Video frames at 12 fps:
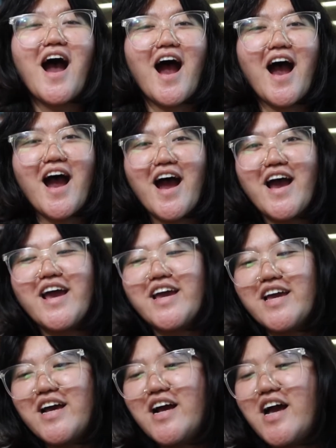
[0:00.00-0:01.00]

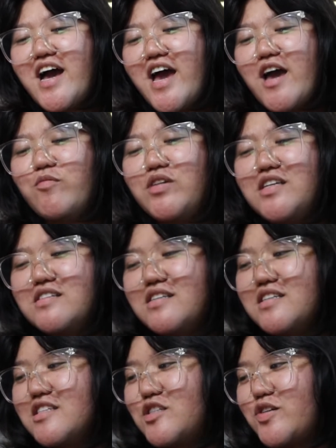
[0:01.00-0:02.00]
I am
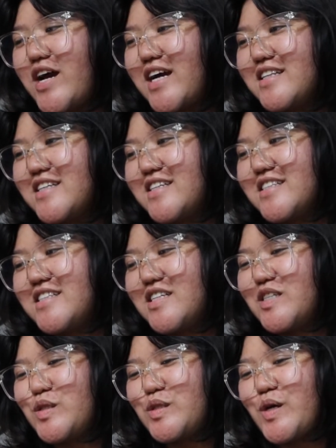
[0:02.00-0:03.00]
easily distracted,
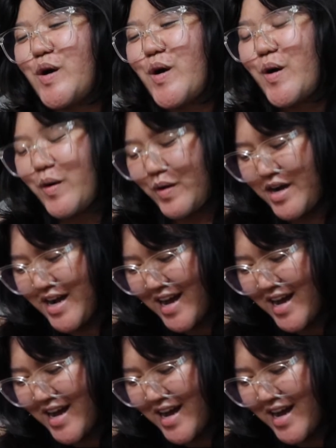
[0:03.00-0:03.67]
so